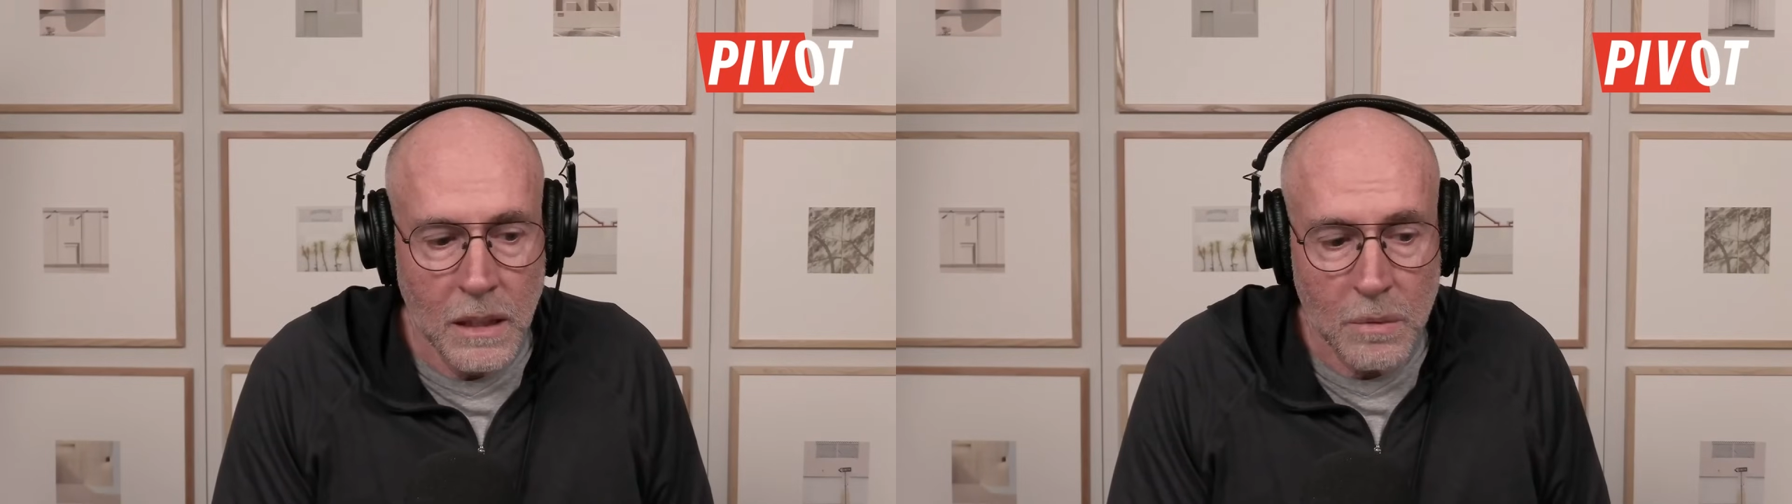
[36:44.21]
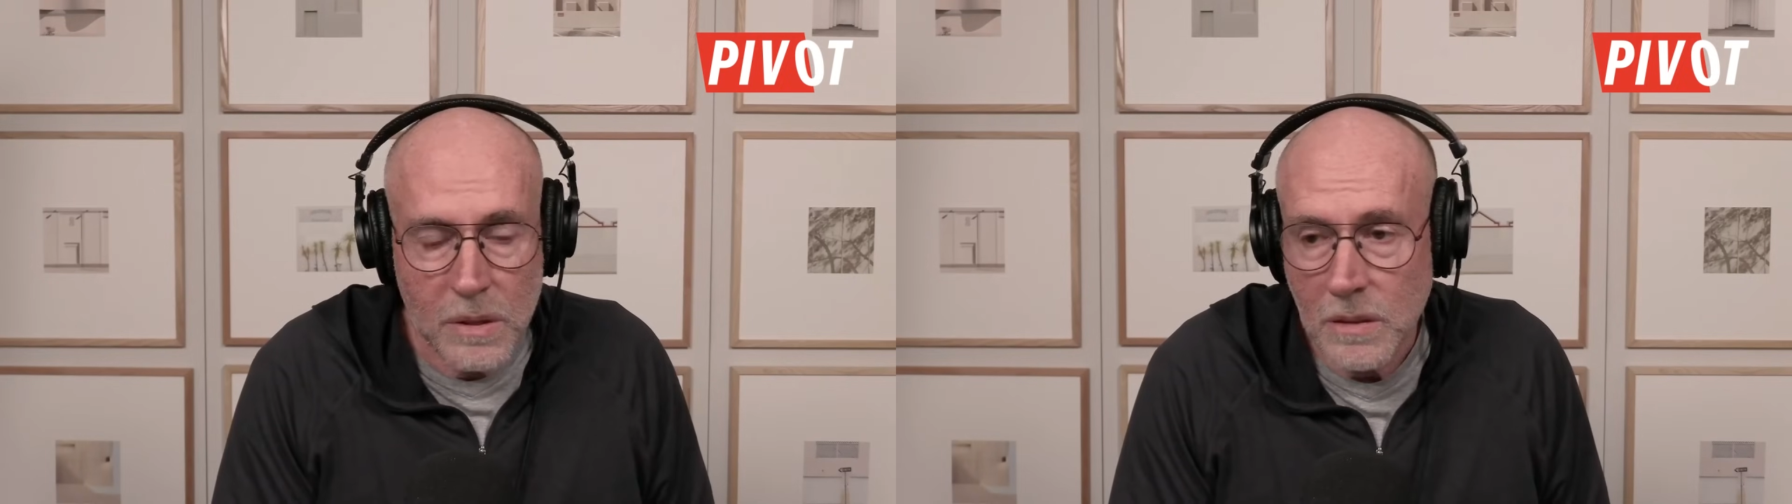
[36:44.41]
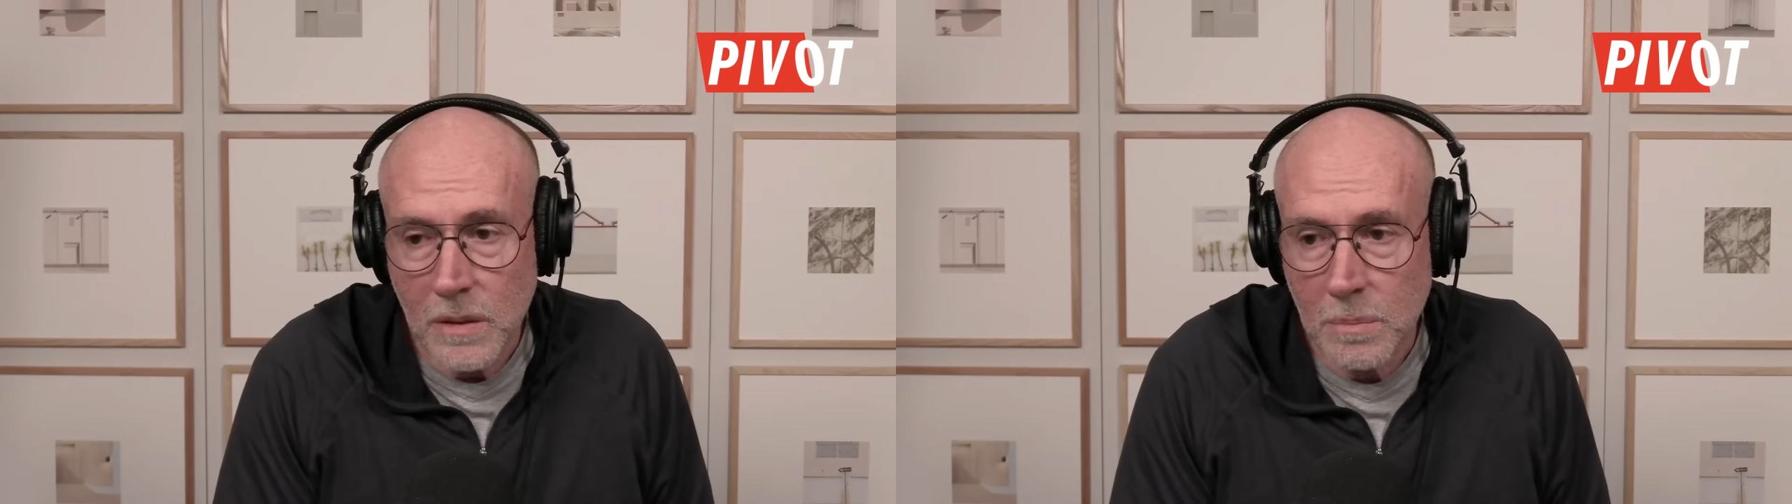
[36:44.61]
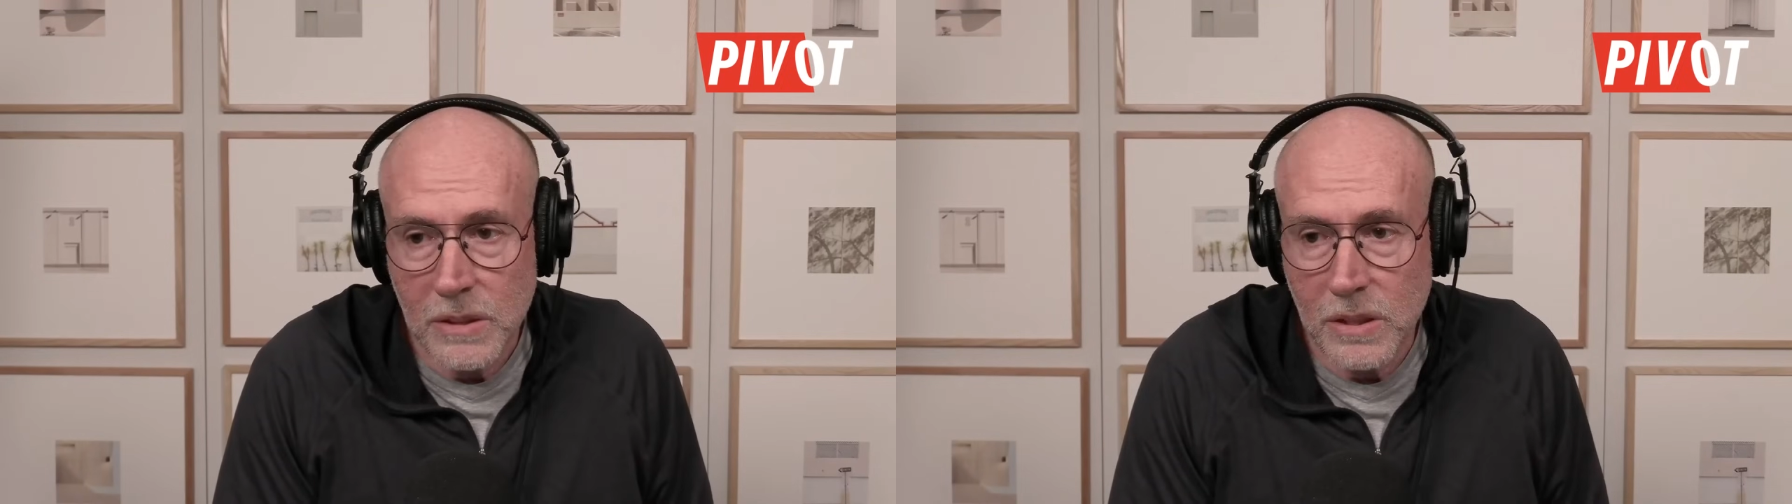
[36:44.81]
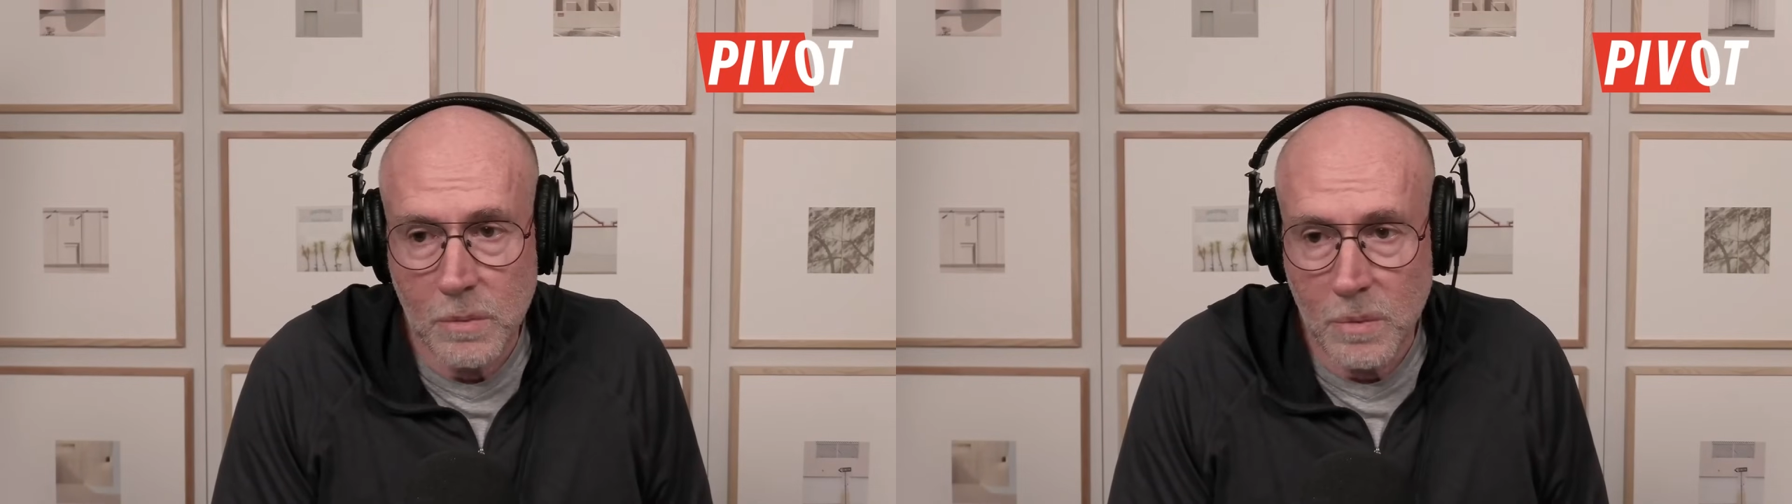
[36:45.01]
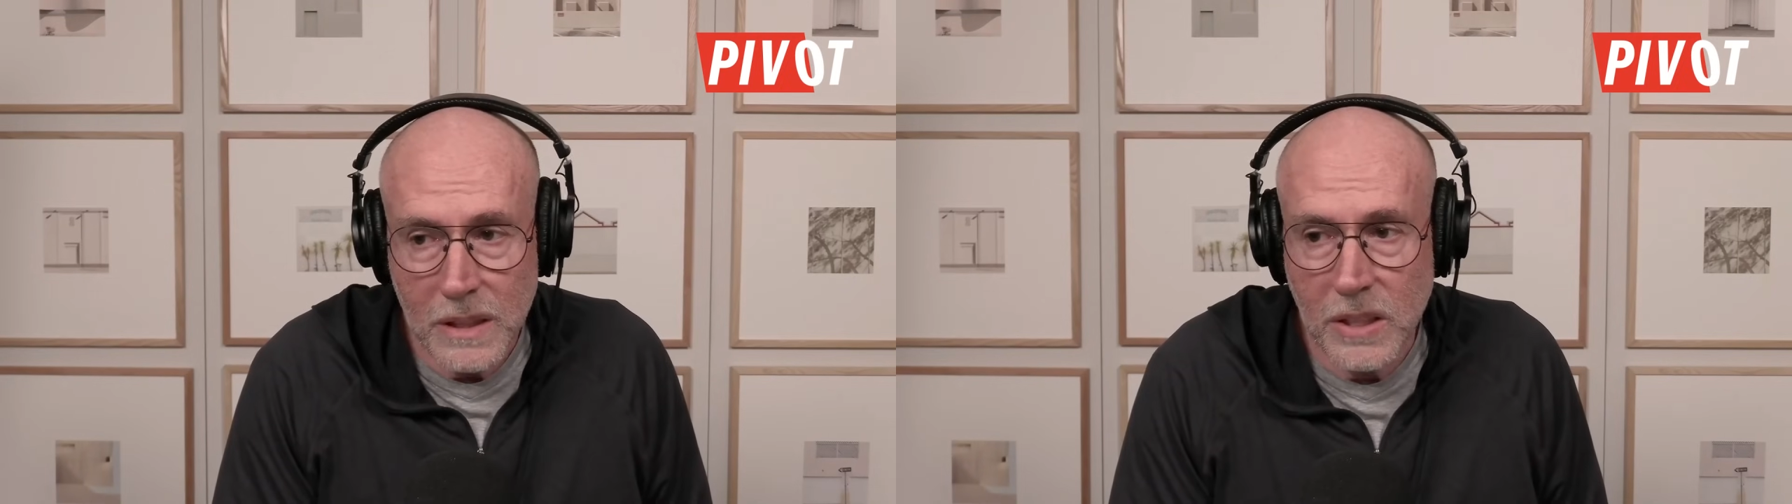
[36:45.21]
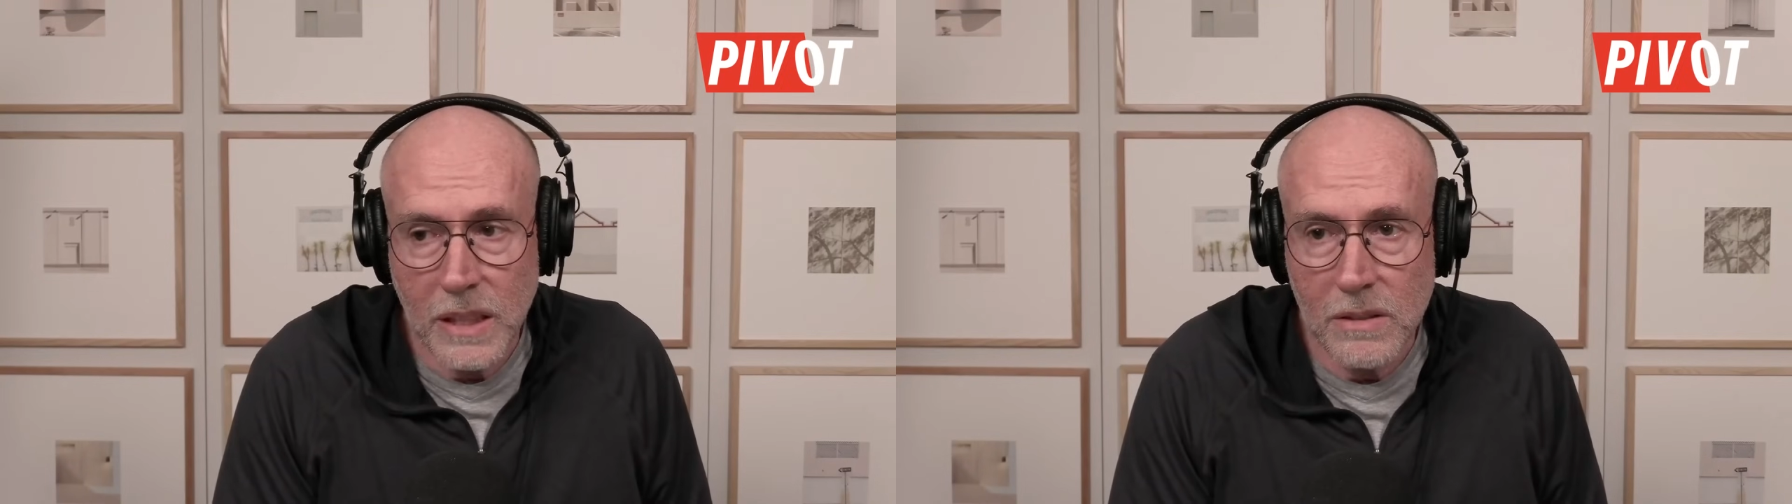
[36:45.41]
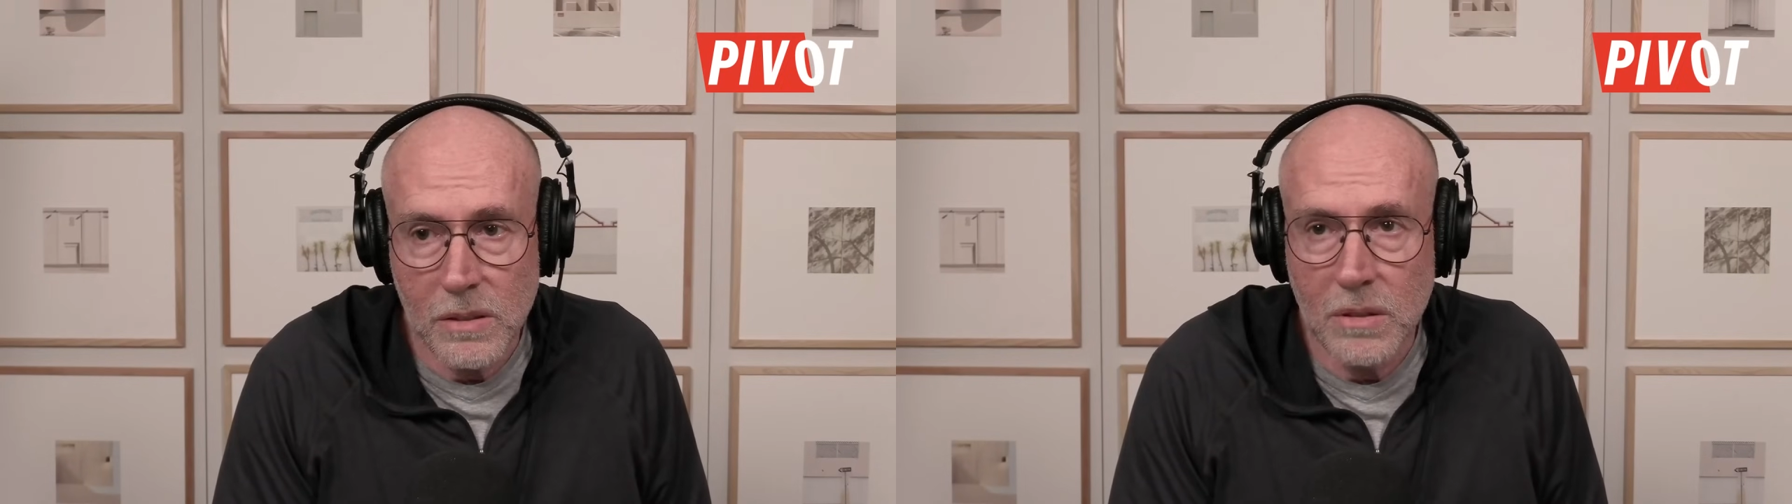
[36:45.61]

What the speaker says: was they were a bunch of rich kids who